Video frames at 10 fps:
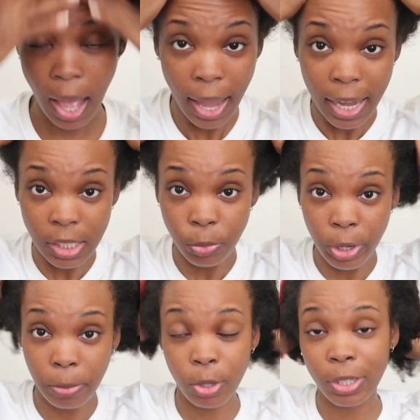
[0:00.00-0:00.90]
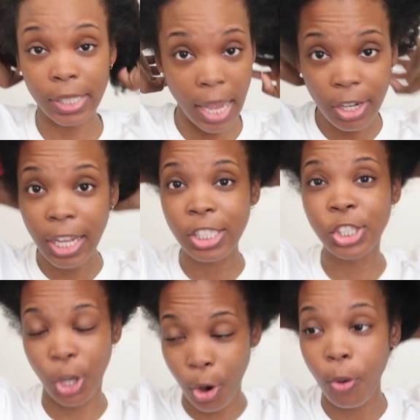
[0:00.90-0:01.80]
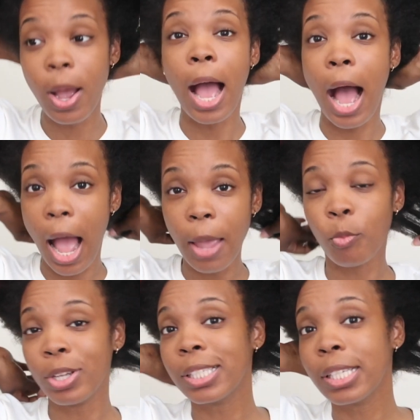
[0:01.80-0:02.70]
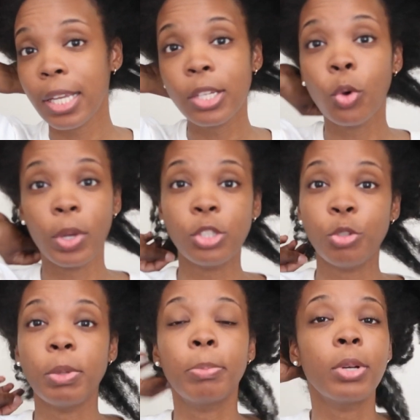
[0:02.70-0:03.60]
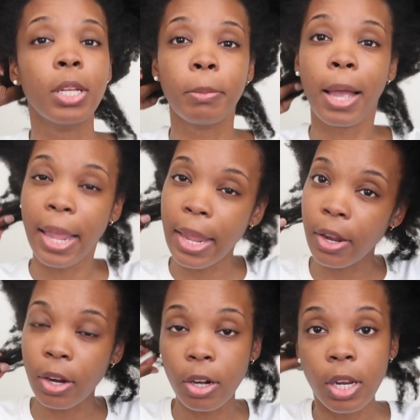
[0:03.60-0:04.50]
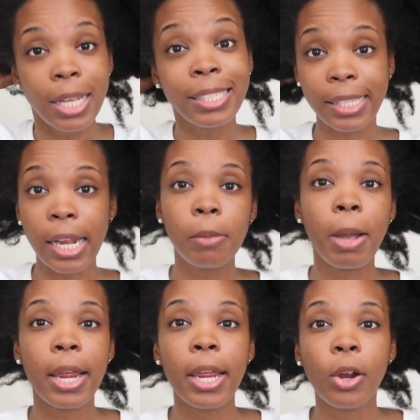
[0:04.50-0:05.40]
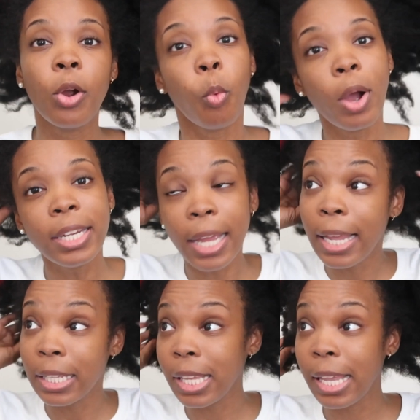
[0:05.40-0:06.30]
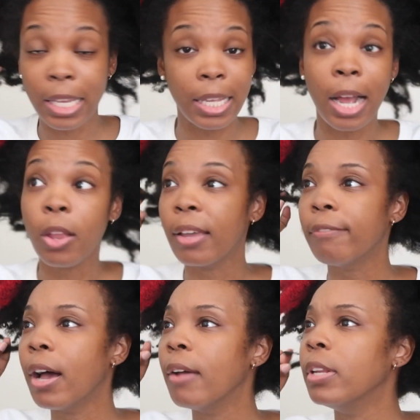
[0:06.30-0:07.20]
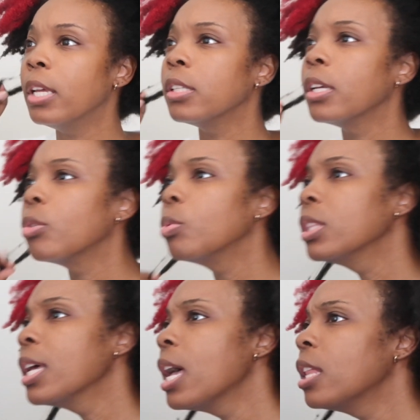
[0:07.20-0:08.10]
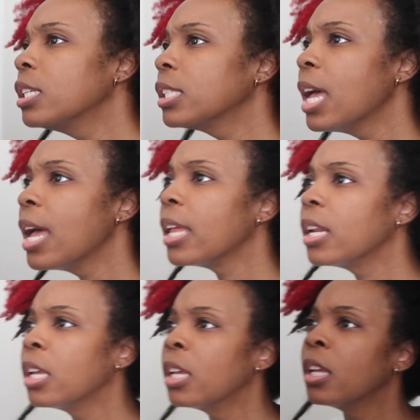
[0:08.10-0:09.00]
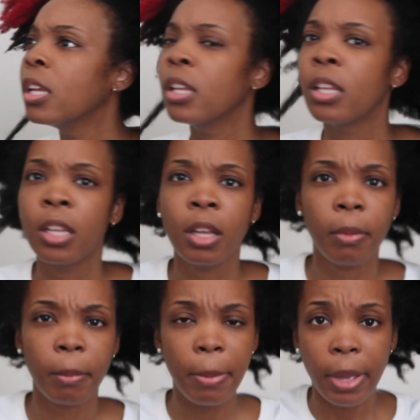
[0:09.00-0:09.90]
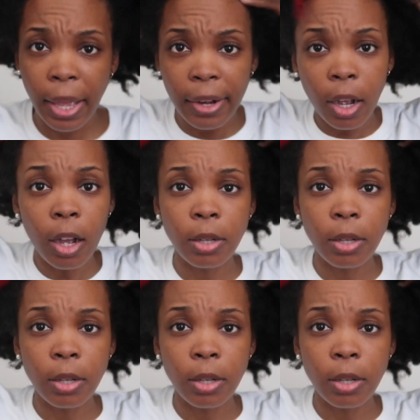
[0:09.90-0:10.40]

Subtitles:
I got somewhere to be on Saturday. So I am once again going to be putting my hair, setting my hair one day and taking it out like 5 days later. What the hell is that? My bad.